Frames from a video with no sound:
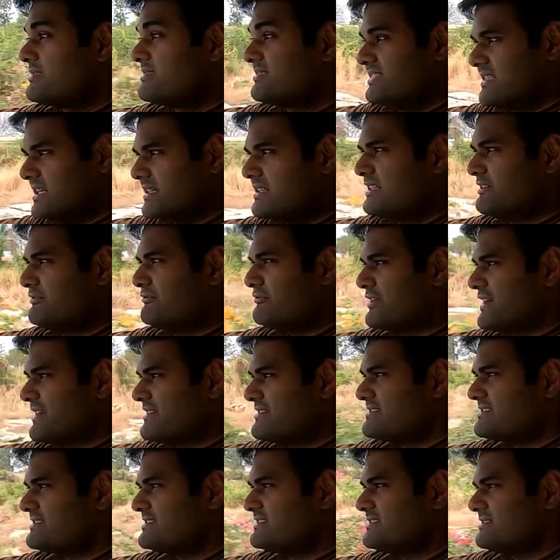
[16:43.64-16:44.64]
the
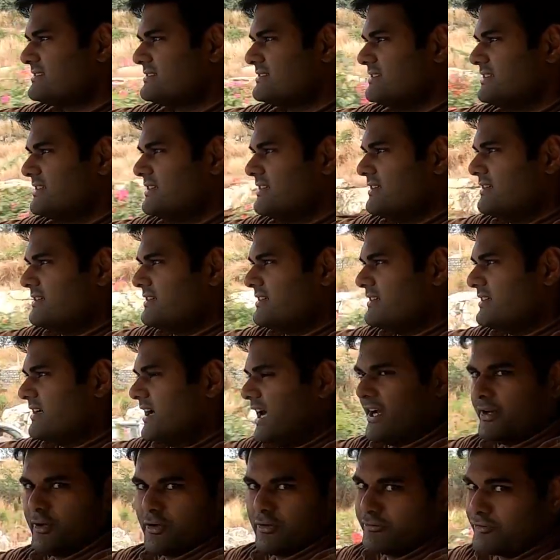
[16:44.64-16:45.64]
difference.
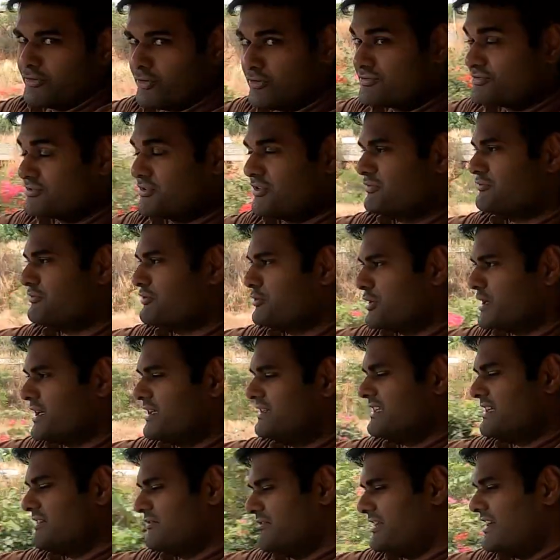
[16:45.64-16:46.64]
And of course, don't
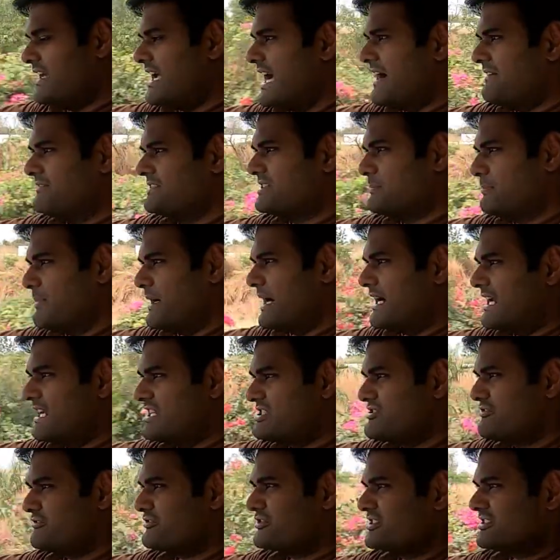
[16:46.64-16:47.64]
forget that we have the paddle
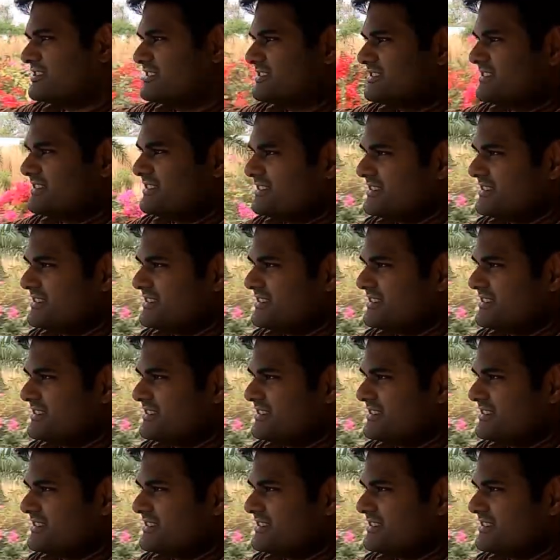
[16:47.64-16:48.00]
shifters.